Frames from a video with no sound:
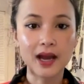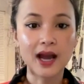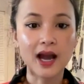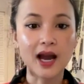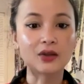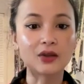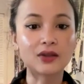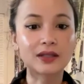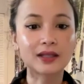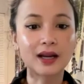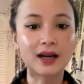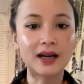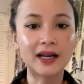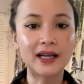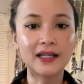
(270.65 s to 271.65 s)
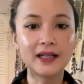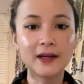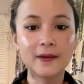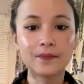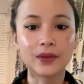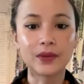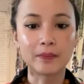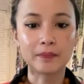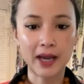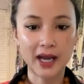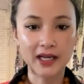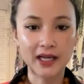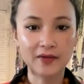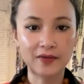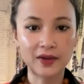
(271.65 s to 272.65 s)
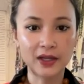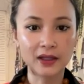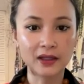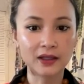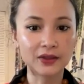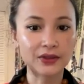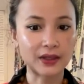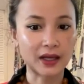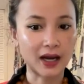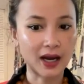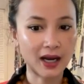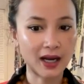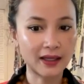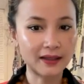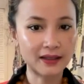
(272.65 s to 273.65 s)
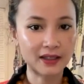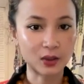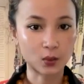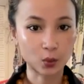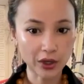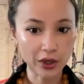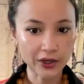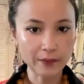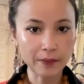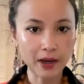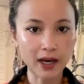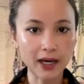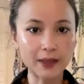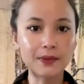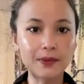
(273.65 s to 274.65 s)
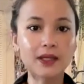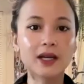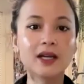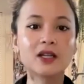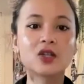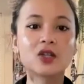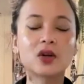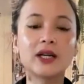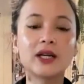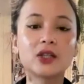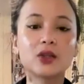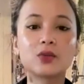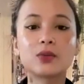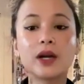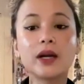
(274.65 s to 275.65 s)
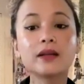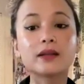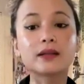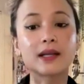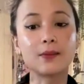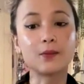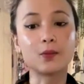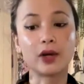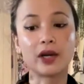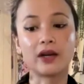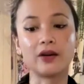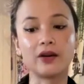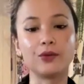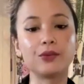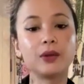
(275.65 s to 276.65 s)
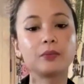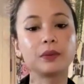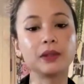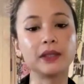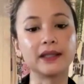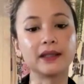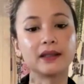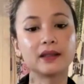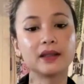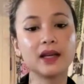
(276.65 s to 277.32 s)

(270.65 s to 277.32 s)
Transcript: Outside, the paddy fields, the huts, the water pipes tried to run somewhere, rippling.